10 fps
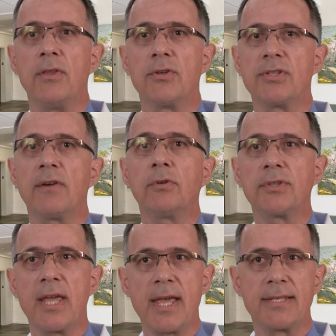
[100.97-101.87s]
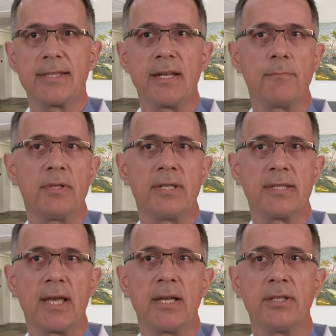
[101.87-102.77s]
There are several tests that have been
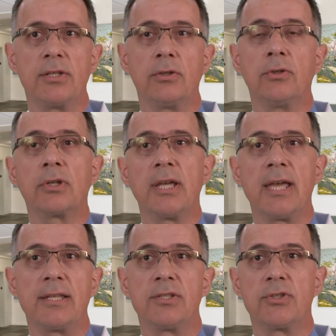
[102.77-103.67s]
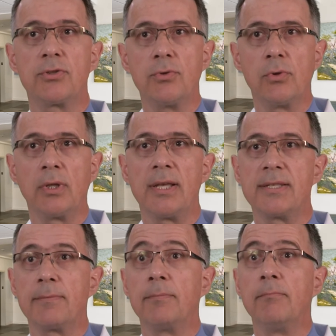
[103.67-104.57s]
designed to look at stool as
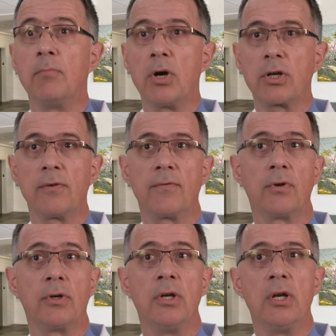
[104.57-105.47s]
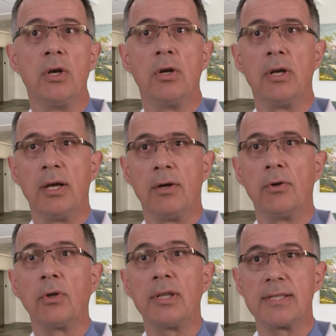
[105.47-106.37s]
a marker for
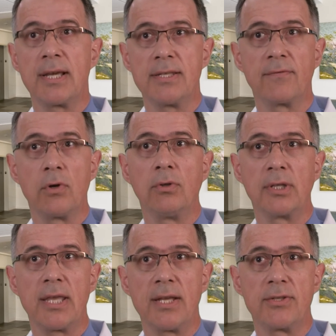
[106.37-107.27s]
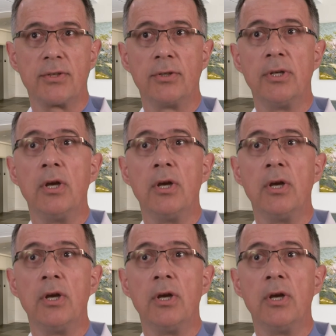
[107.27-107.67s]
early signs of colon cancer.